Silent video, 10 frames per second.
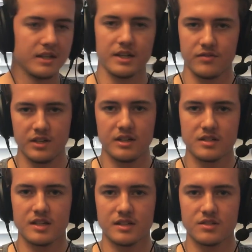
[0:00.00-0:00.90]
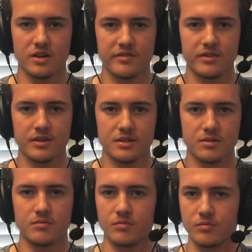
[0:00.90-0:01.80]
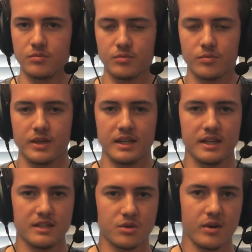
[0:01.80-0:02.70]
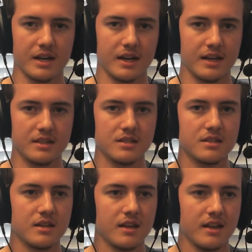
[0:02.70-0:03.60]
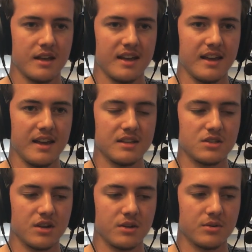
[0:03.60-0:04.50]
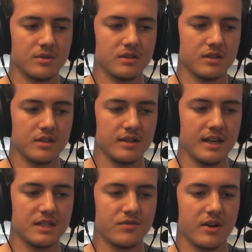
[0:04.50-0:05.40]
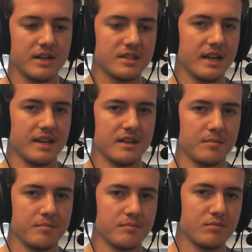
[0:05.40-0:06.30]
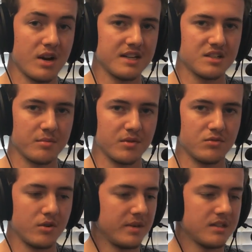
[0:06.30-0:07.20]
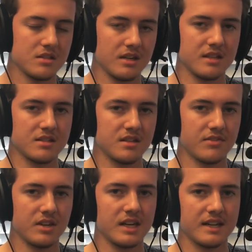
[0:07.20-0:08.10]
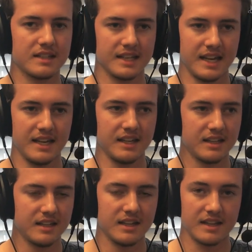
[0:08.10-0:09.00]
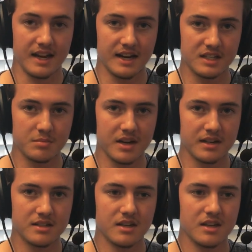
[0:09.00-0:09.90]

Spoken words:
convenience that this offers really is quite nice. And so as far as like price to performance, it's definitely not the king in that aspect.